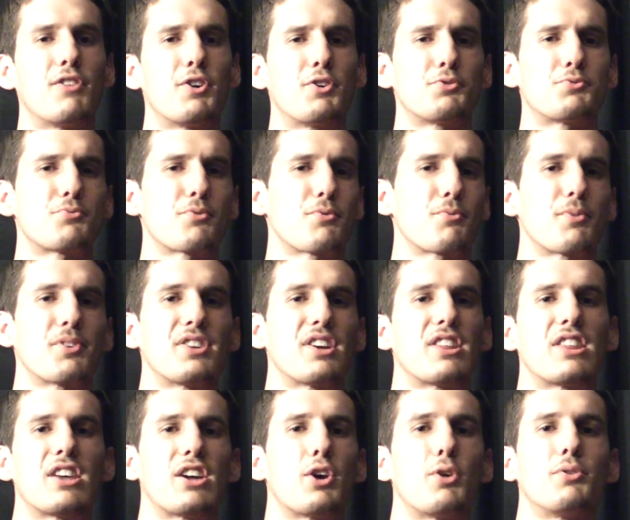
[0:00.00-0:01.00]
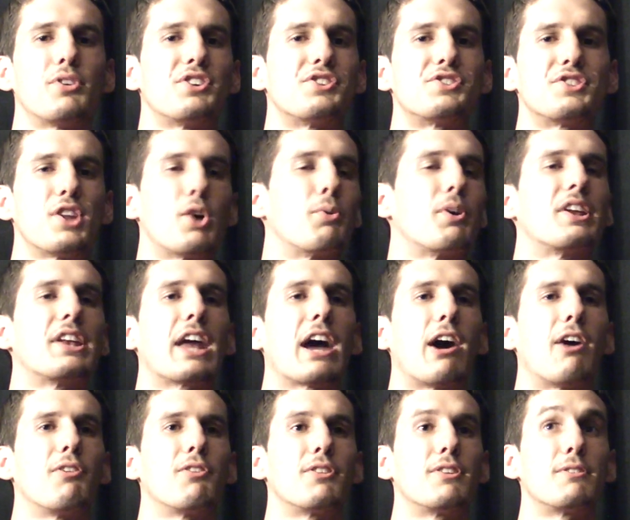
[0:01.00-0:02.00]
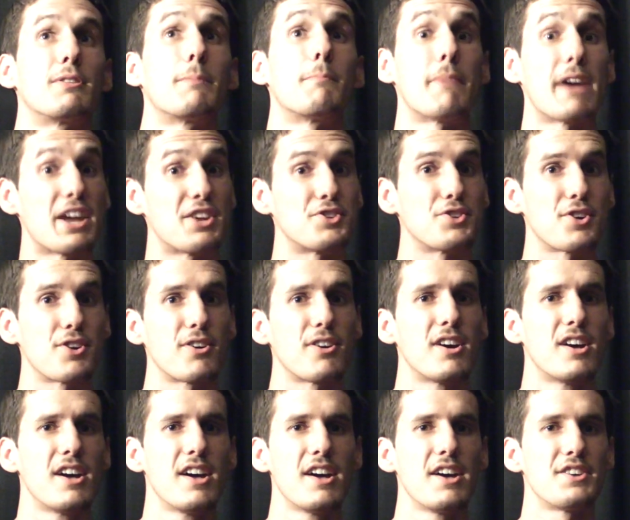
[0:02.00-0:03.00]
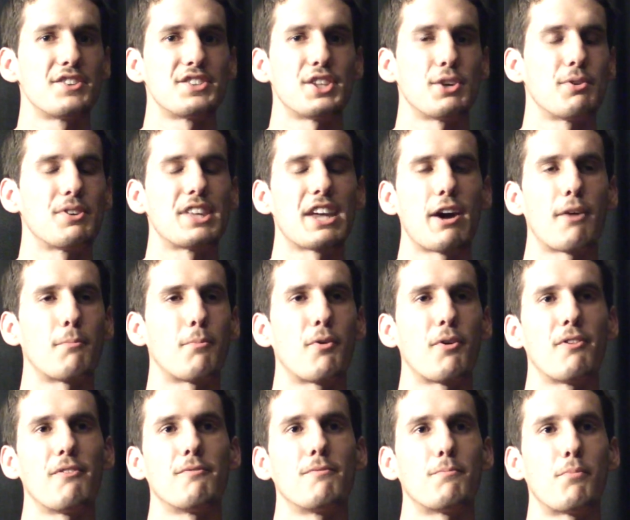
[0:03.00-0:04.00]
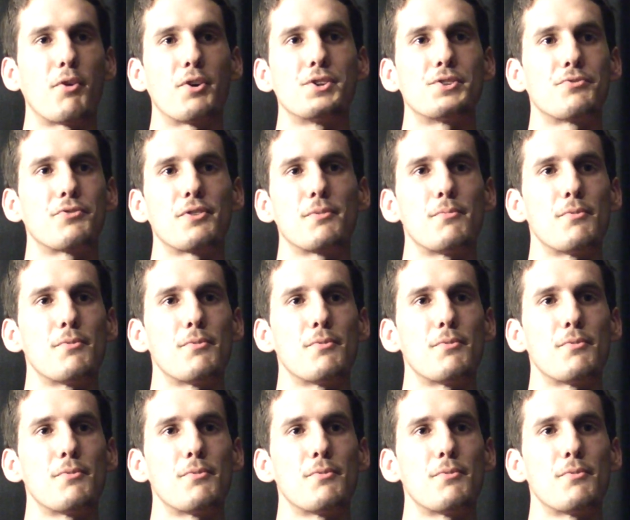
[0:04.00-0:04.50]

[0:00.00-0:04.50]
those were really the only slowing down, the major slowing down points for the